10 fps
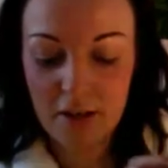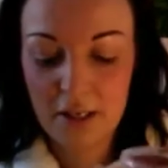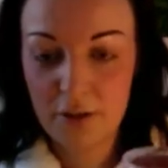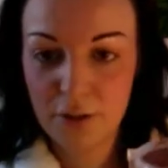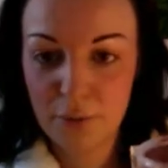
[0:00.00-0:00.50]

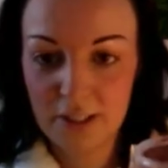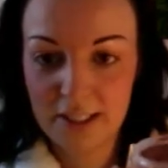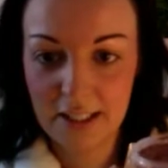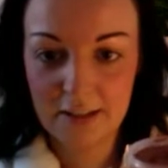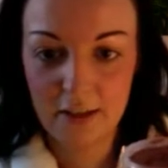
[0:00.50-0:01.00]
You twist
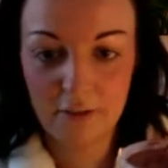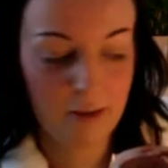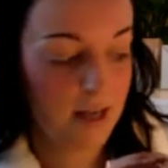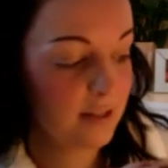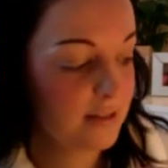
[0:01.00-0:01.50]
the lid off
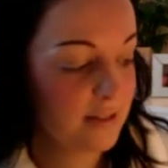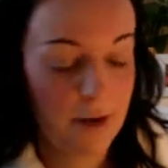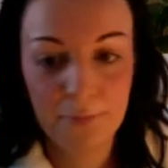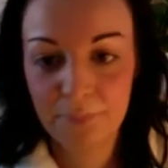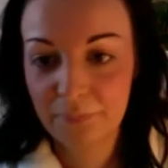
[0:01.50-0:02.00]
like so,